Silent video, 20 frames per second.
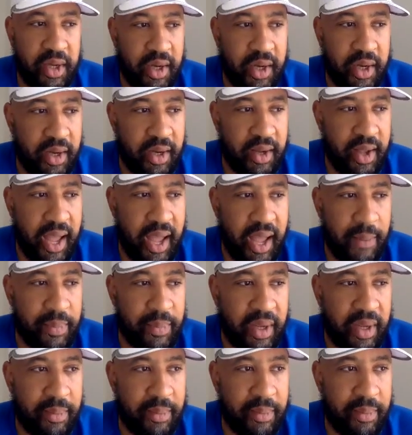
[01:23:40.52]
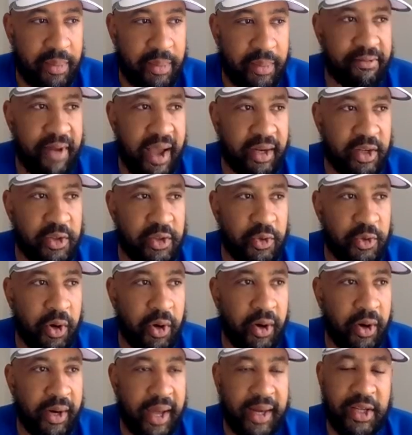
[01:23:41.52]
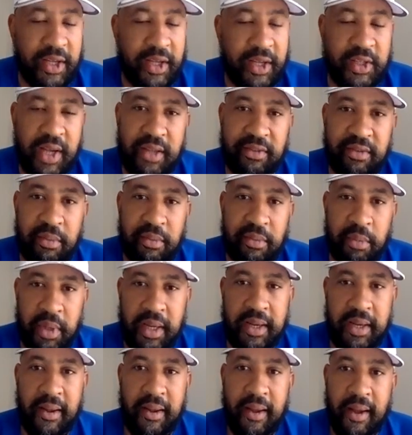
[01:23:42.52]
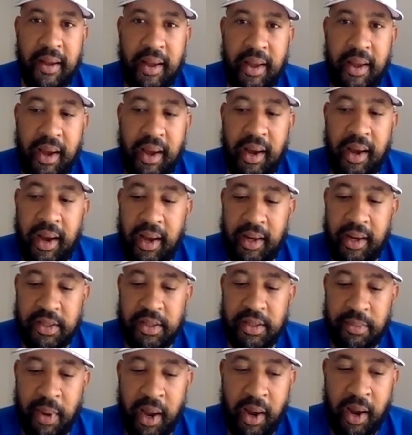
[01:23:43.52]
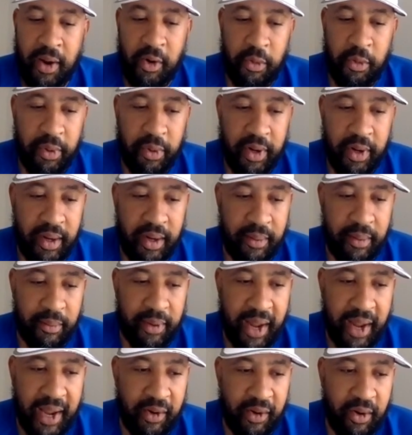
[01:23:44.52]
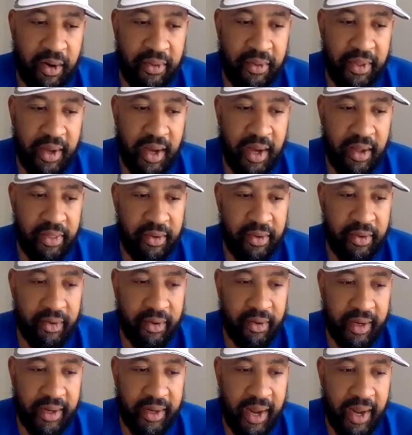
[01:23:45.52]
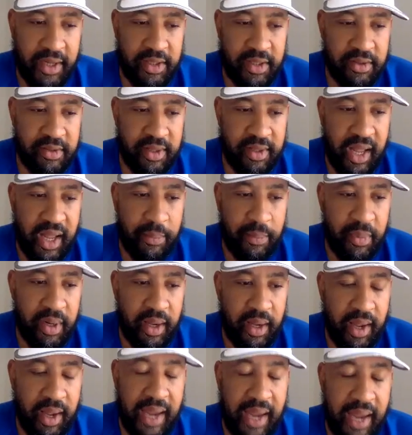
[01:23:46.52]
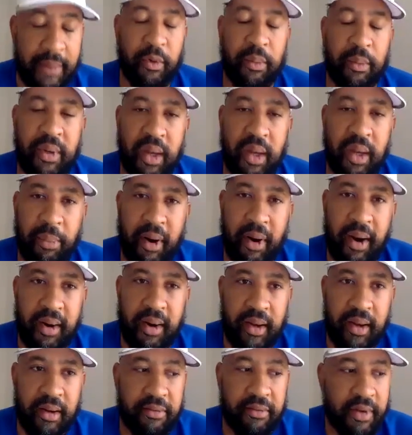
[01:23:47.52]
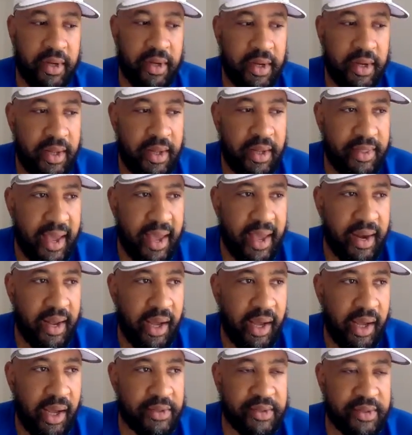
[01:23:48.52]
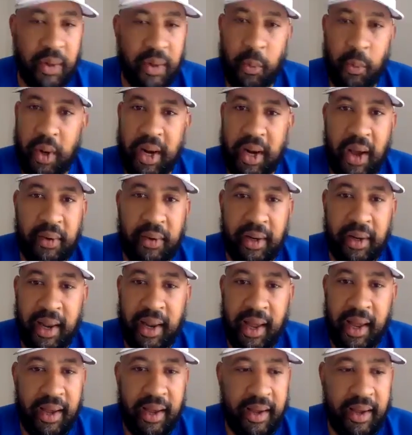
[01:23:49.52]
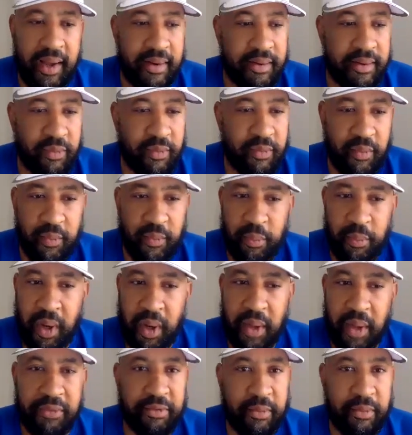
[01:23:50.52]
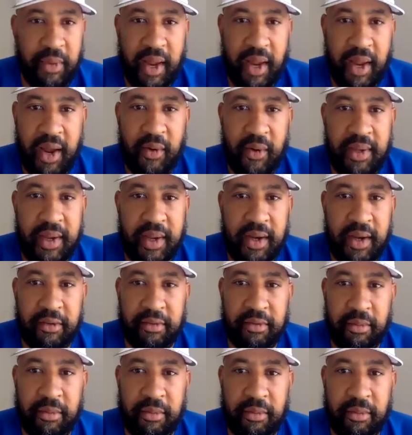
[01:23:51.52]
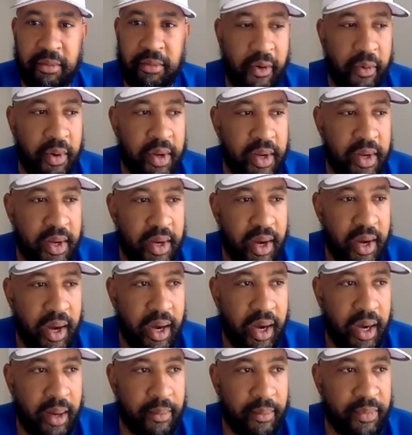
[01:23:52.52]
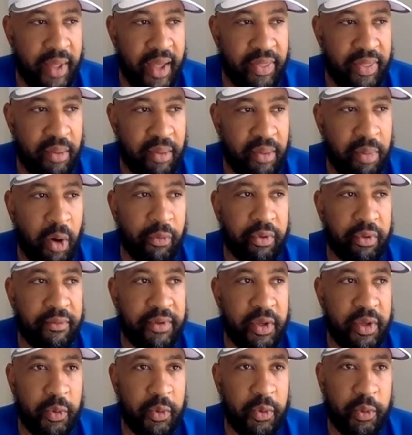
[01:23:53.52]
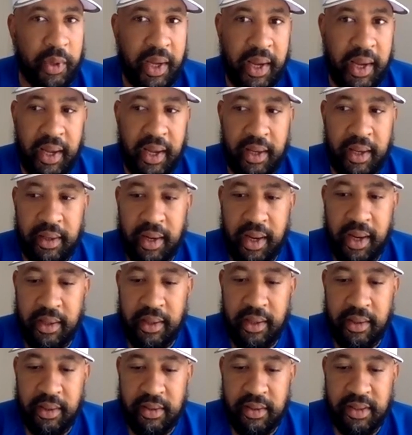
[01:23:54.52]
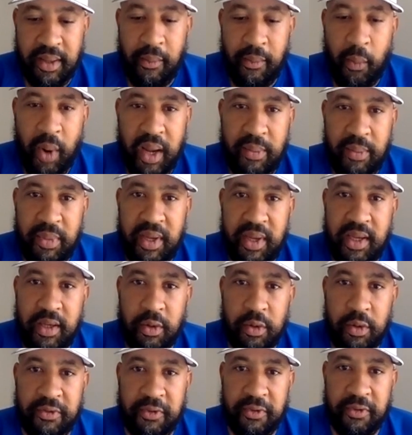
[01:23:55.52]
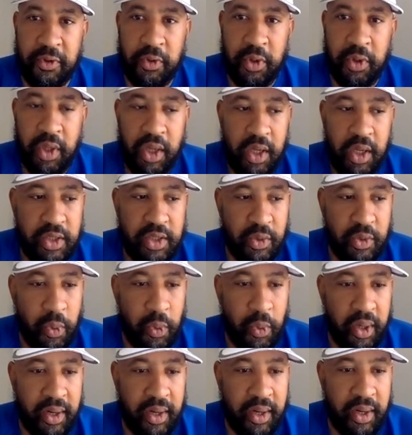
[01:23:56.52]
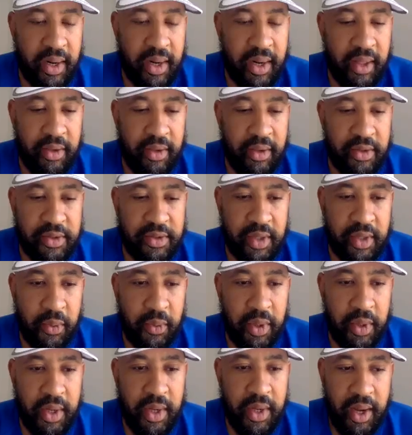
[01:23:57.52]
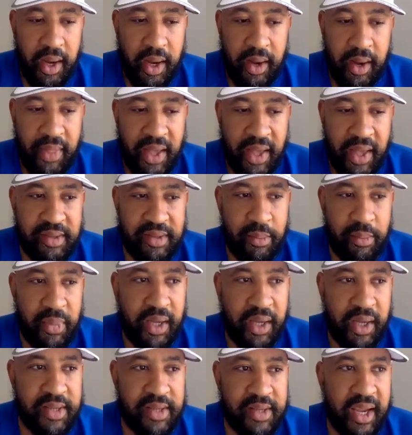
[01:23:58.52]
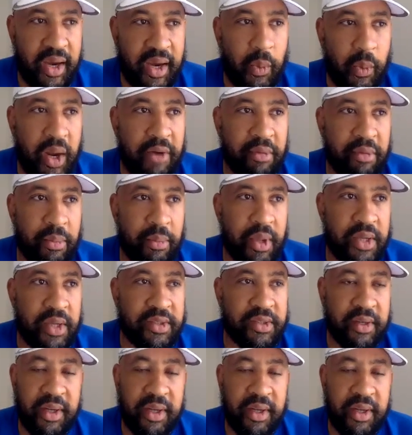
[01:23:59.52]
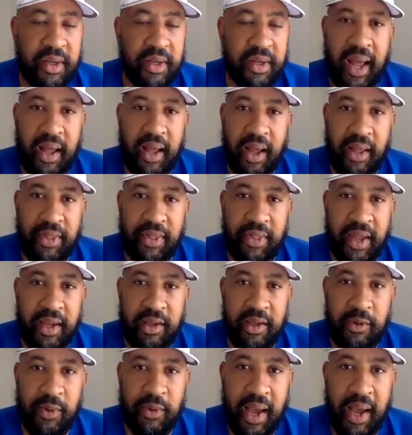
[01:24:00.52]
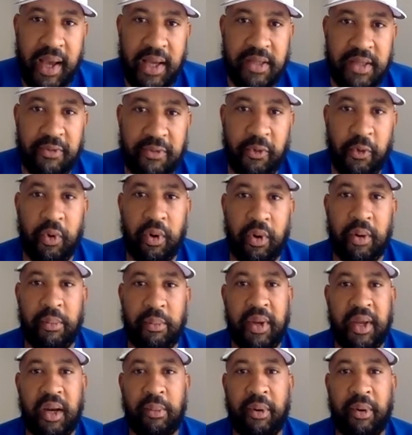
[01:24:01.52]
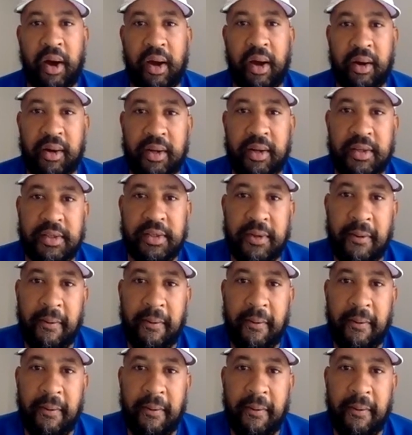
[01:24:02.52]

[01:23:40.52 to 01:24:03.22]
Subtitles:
happy about the fact that you all got a chance to meet. And it's my hope, like all the other connections that I've been able to be a part of, that somewhere down the line, months from now, years from now, that the both of you can in some way be useful to one another. So that's the big takeaway from this. And again, I thank you guys for being a part of this.